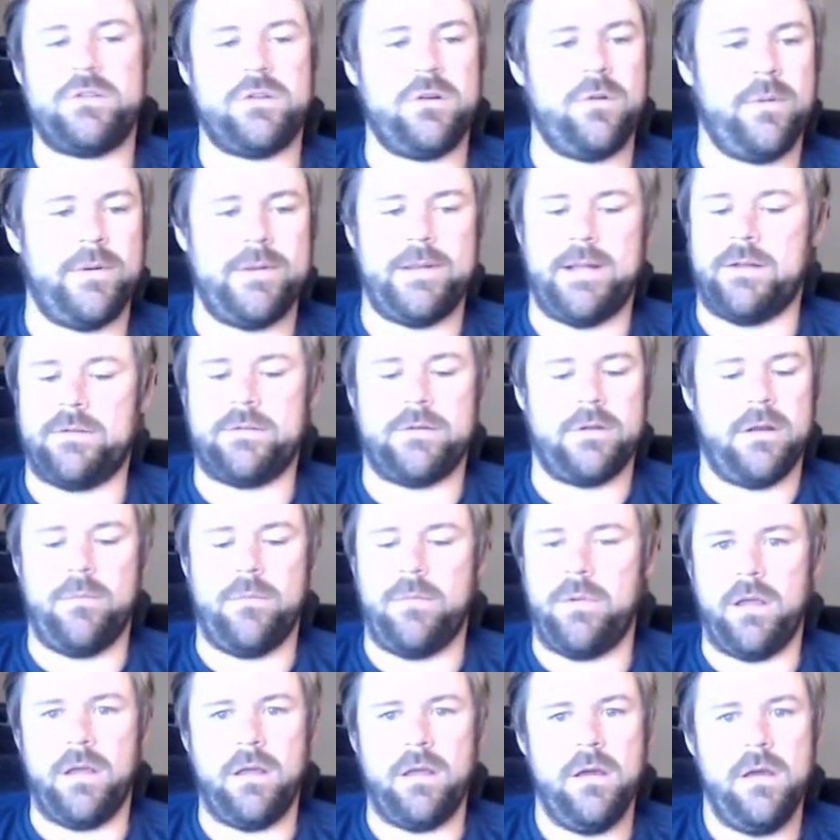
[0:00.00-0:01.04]
Um, we've
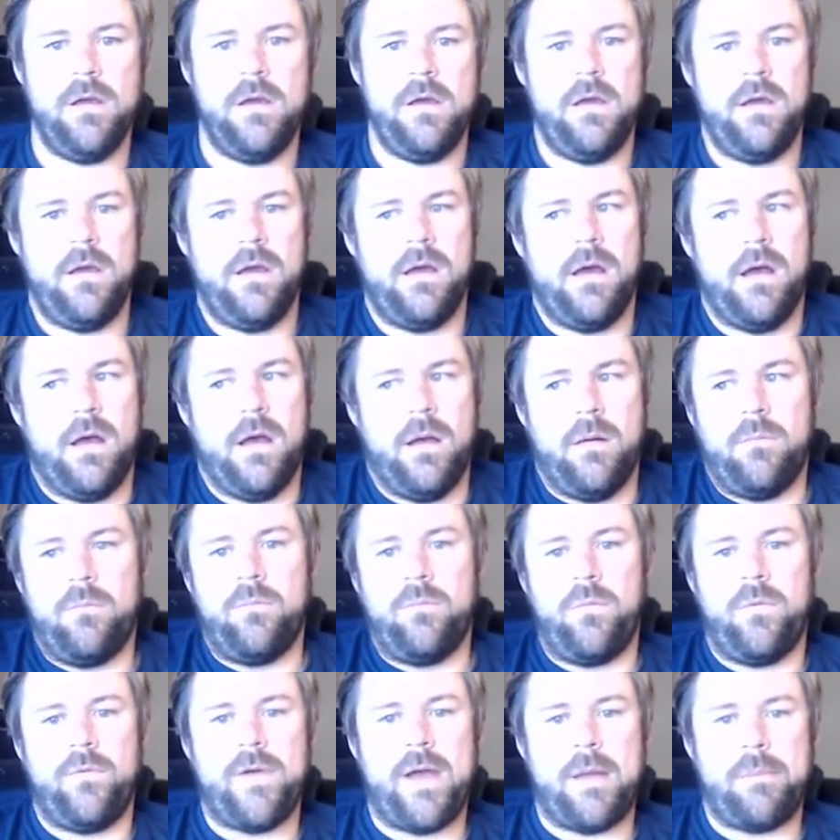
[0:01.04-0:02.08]
had people ask how much it's
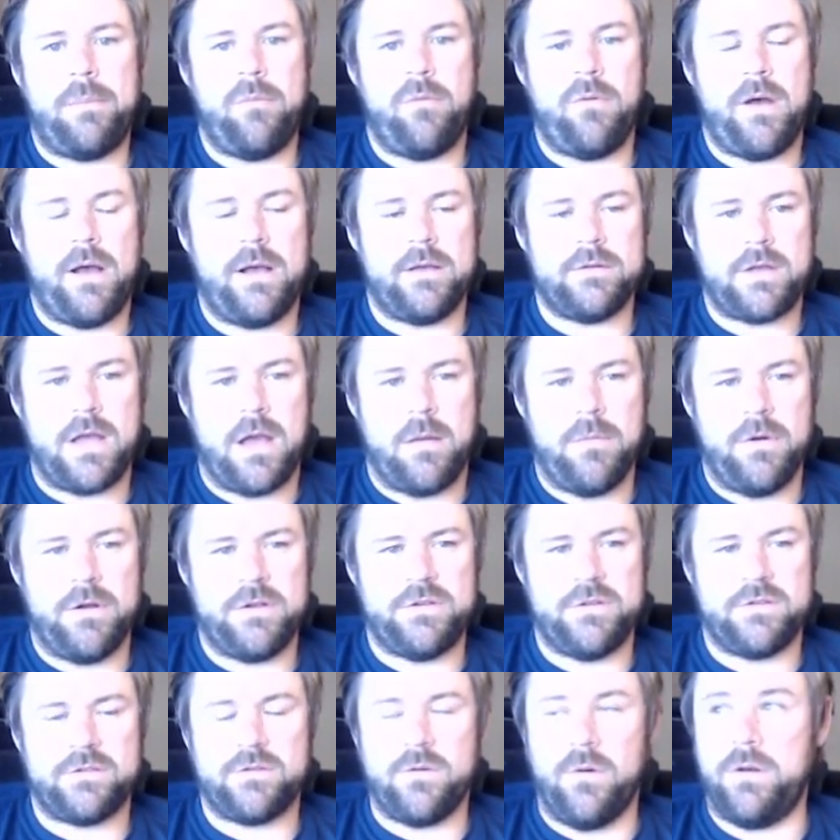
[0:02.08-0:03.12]
going to be. Again,
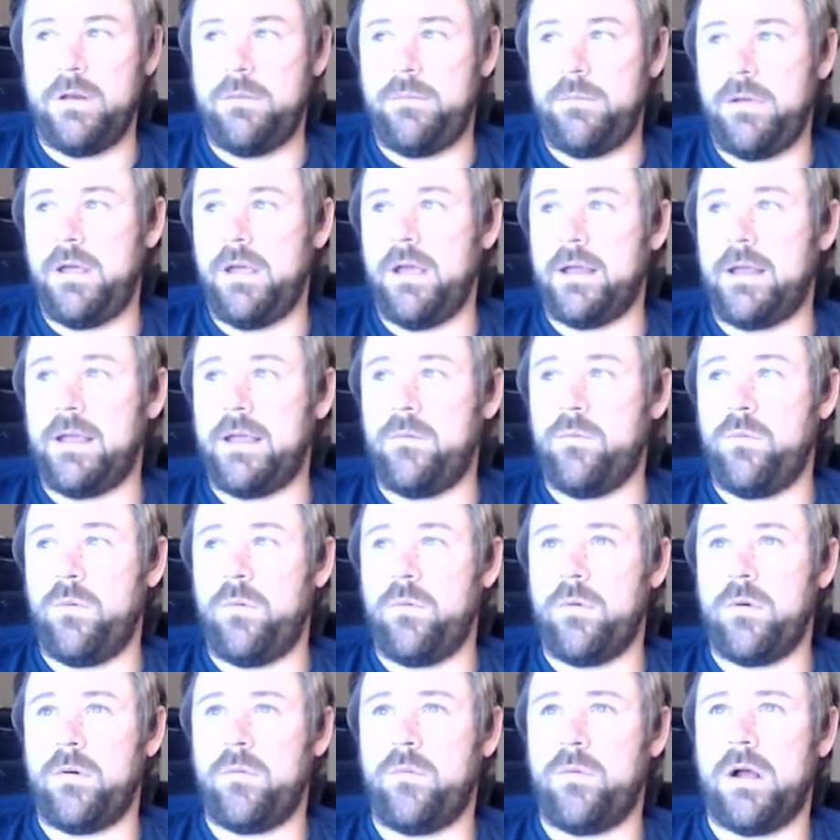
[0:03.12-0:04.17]
we're, we're not
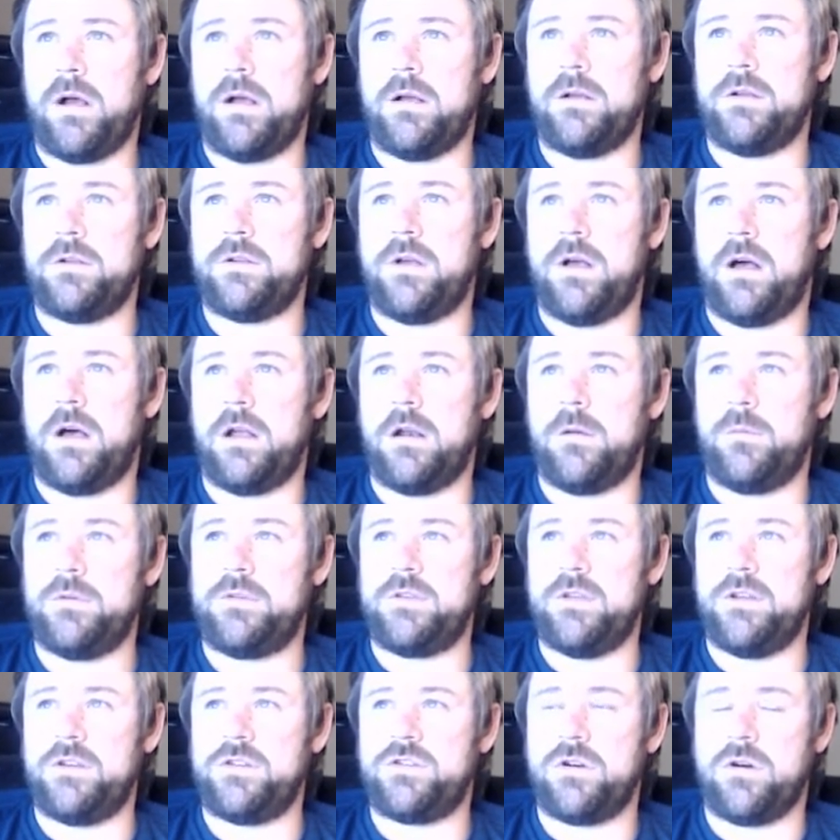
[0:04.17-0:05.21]
100% sure on that either.
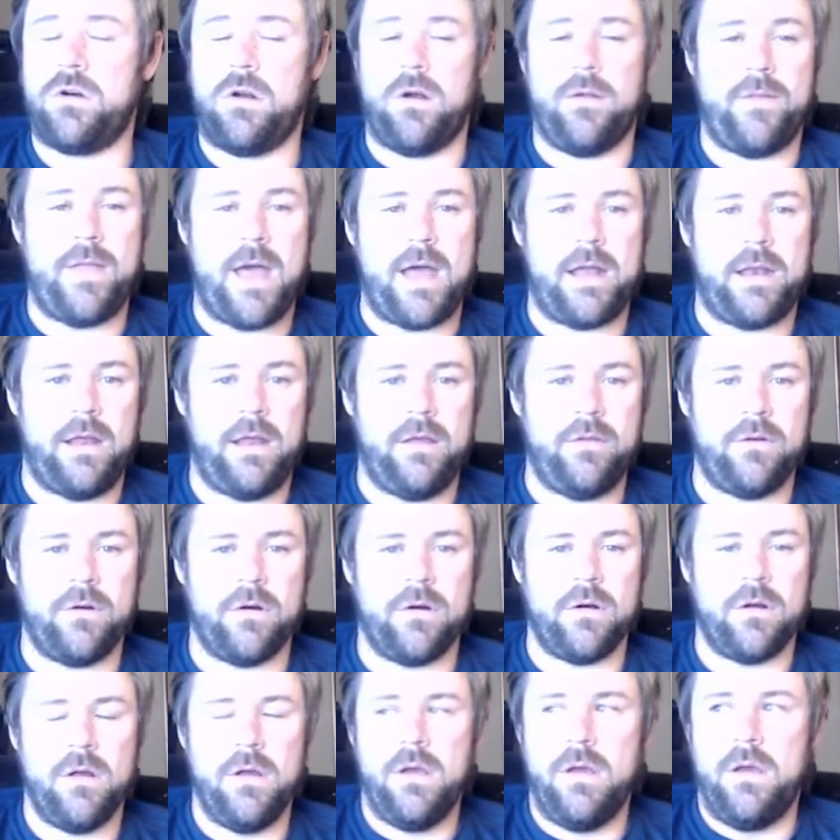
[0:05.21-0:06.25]
Uh, it's
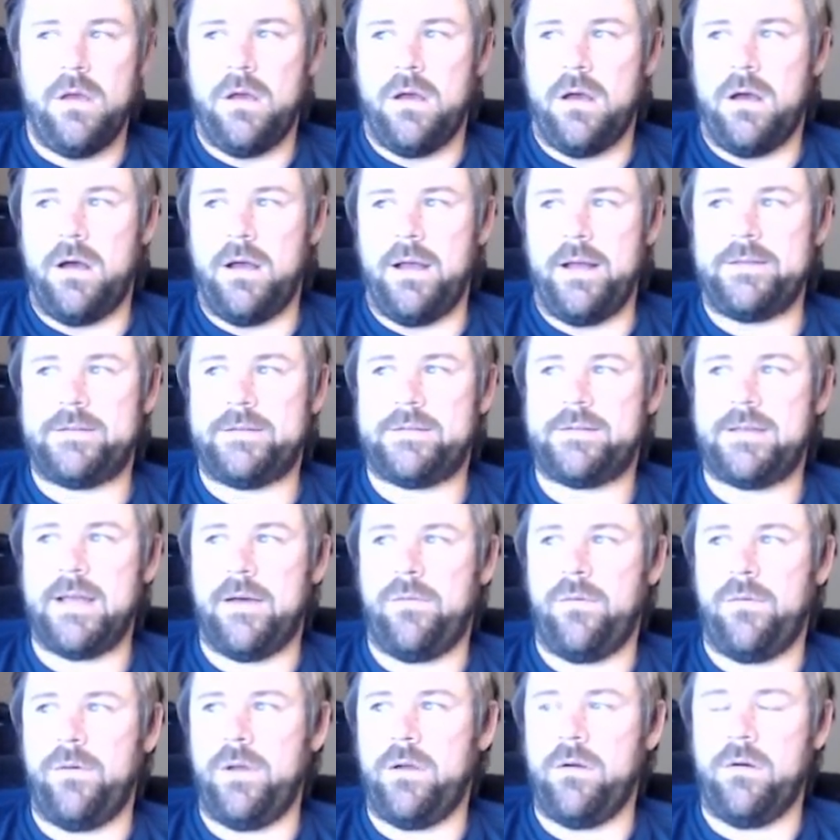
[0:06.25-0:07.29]
definitely going to be less than a
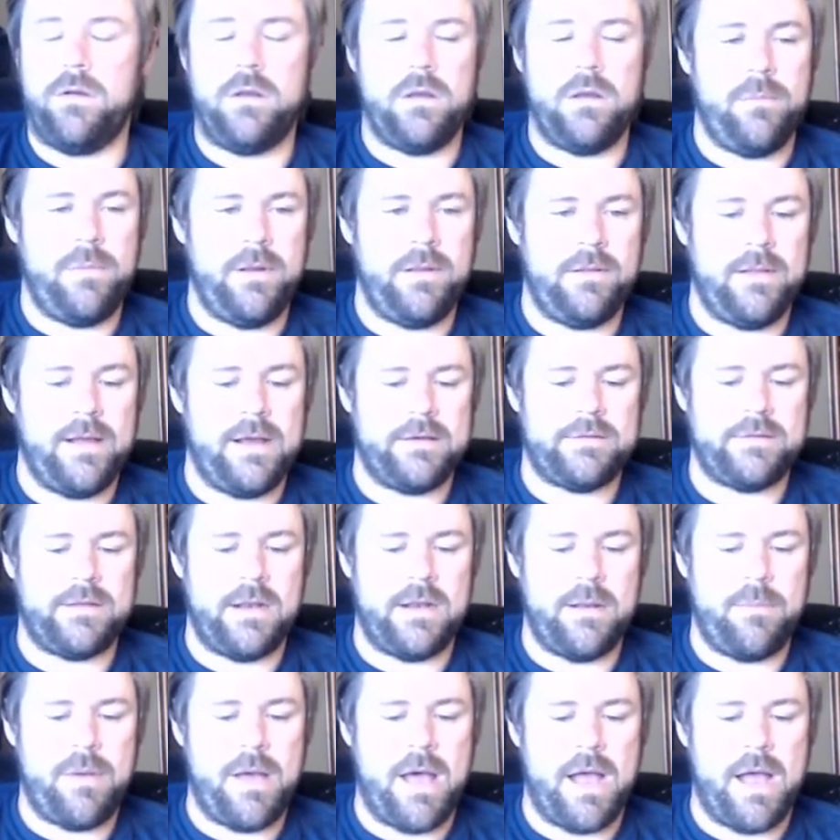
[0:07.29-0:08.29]
packet of seeds per month